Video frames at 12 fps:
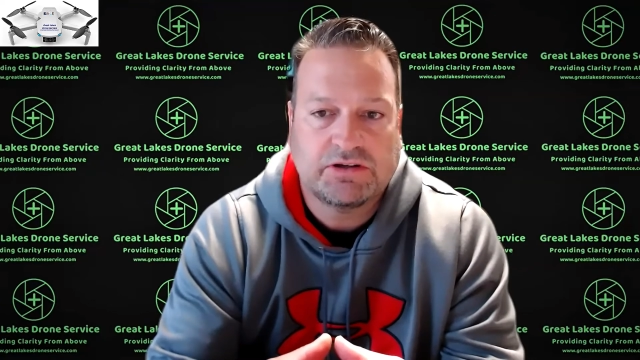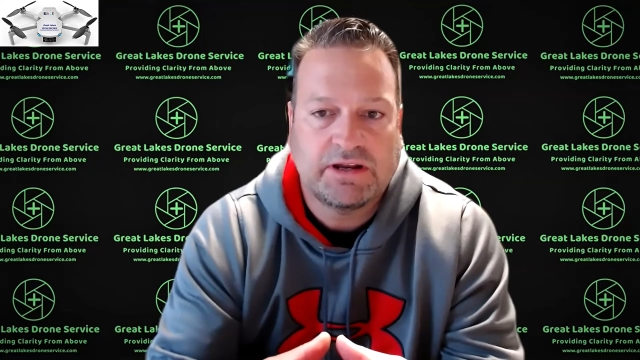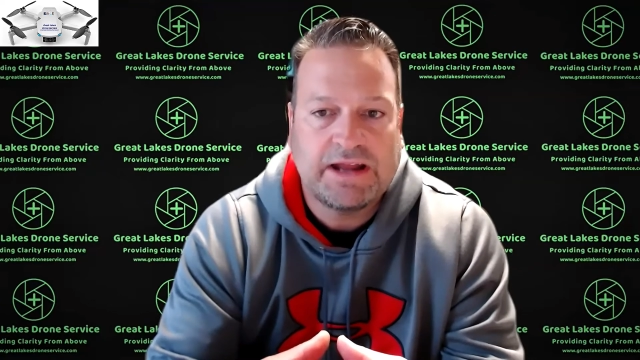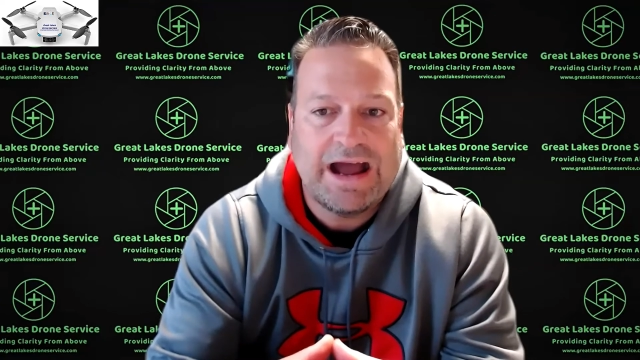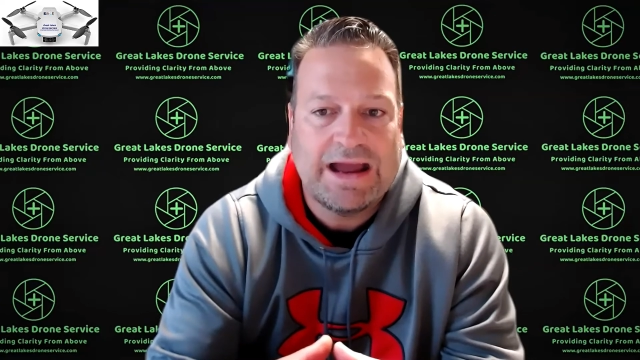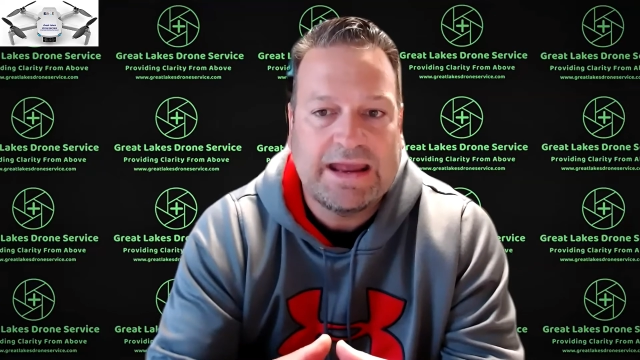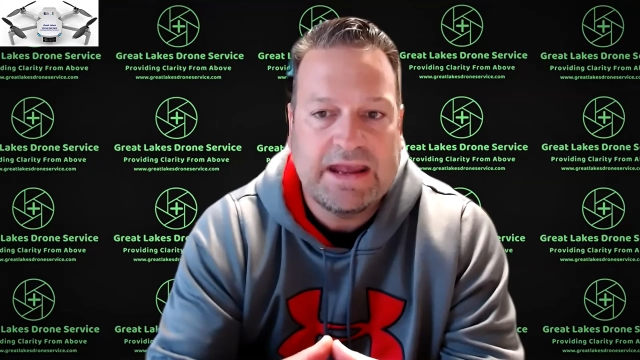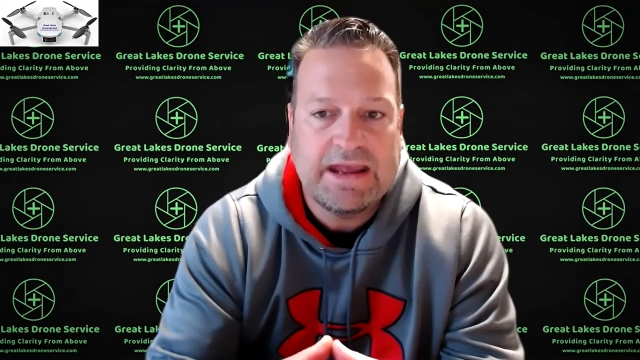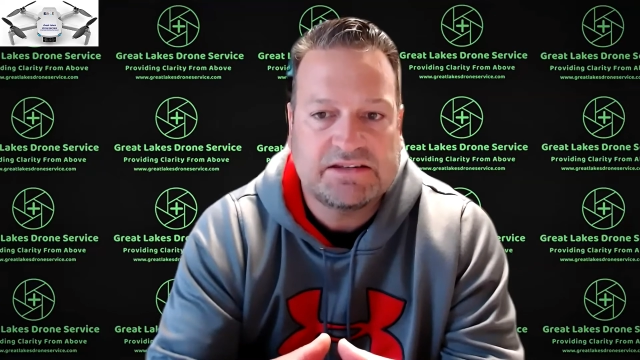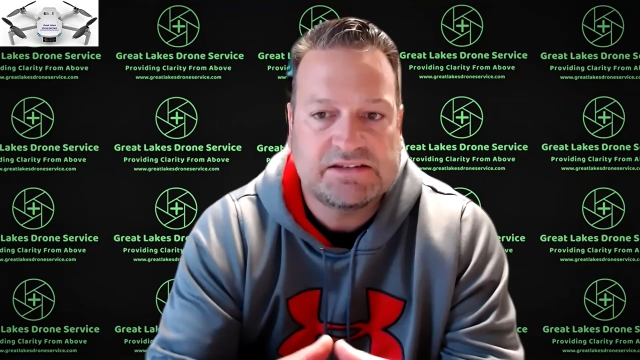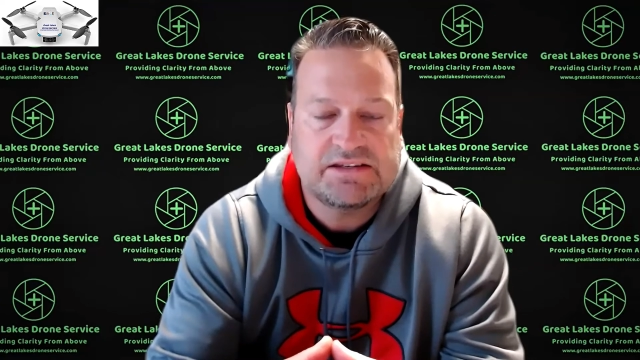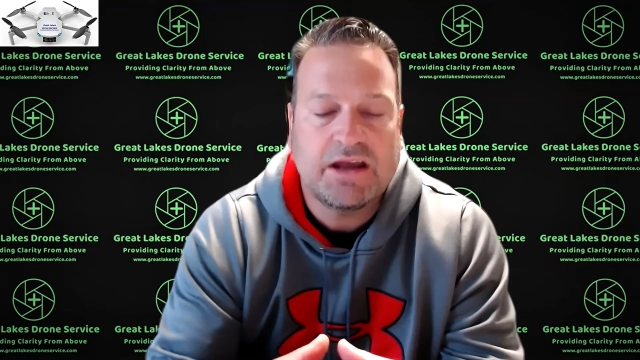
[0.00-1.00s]
an
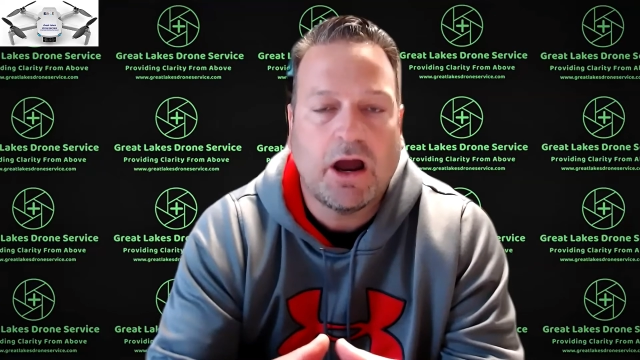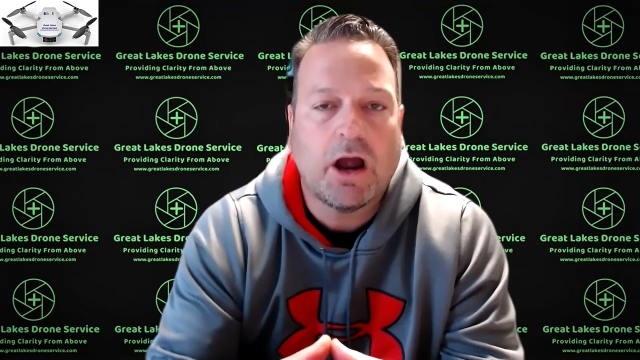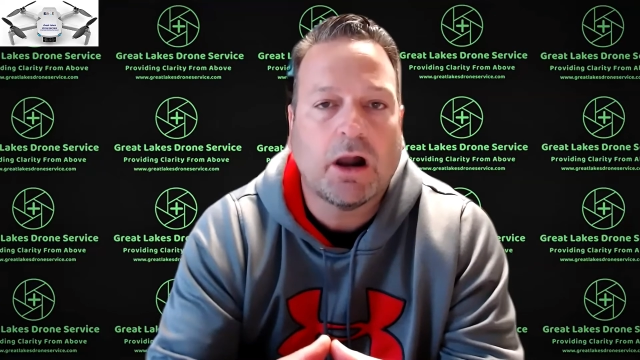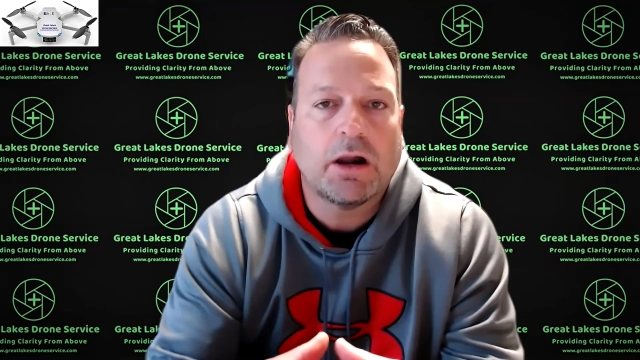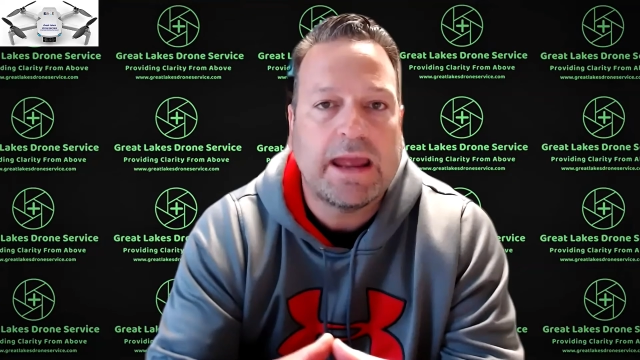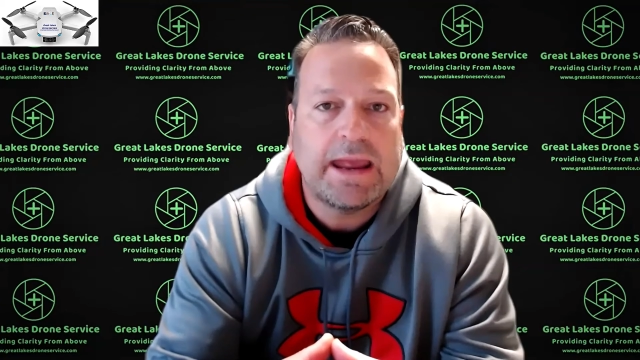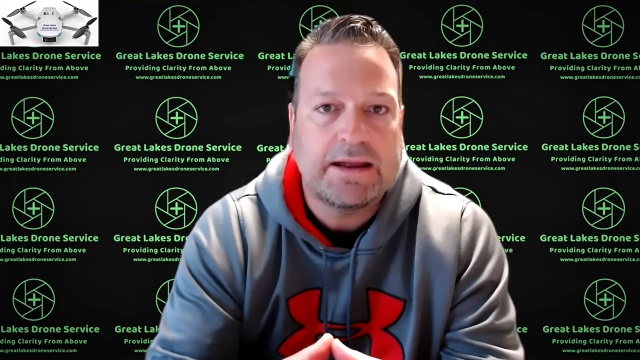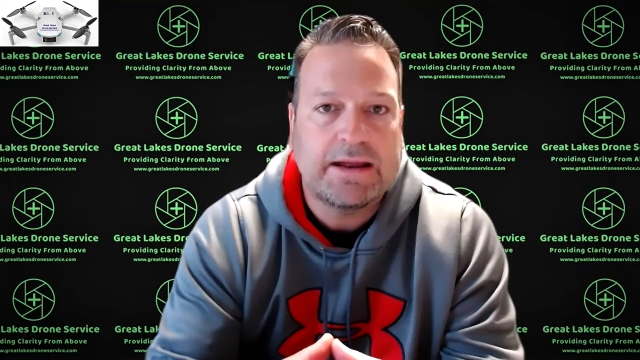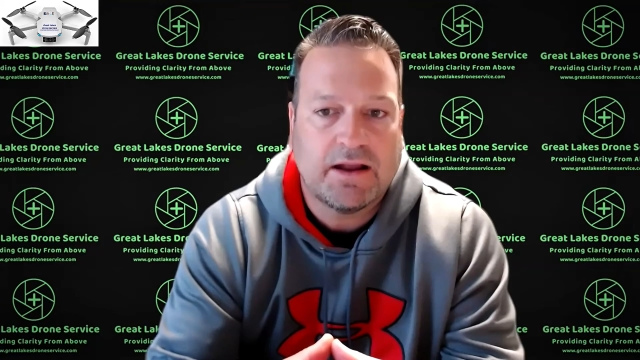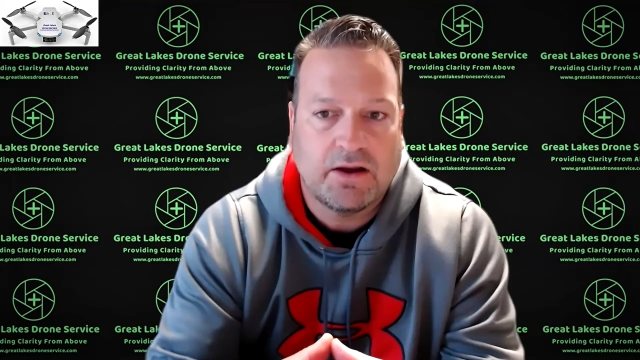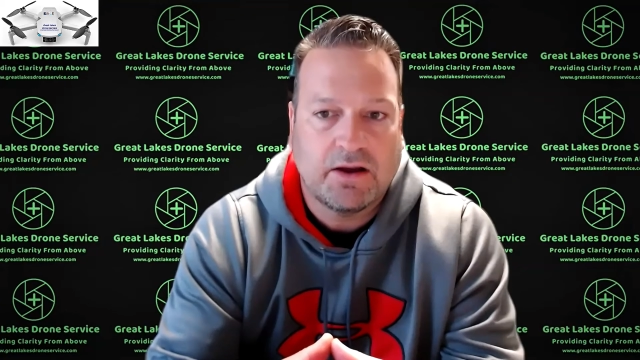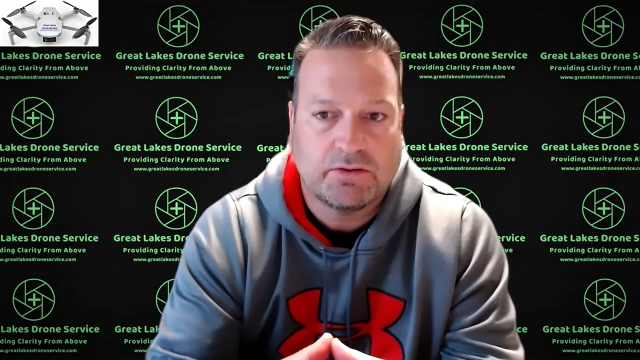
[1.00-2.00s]
IACRA
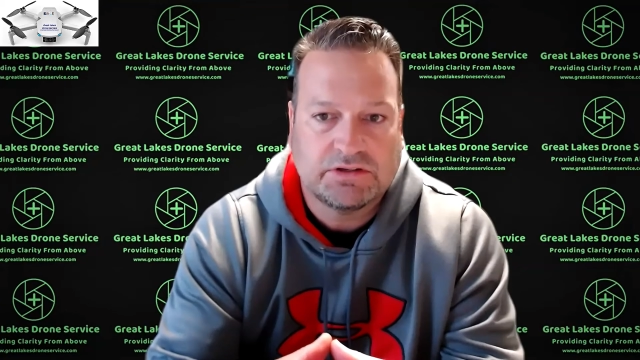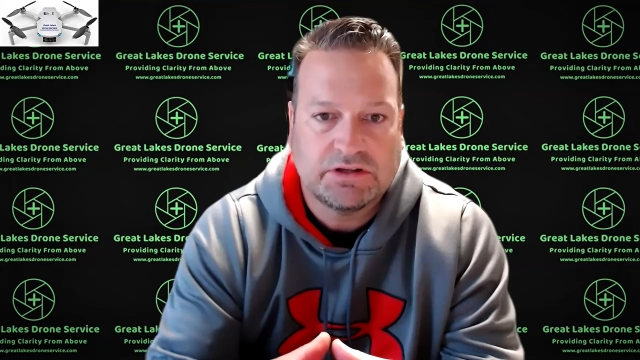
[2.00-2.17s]
account.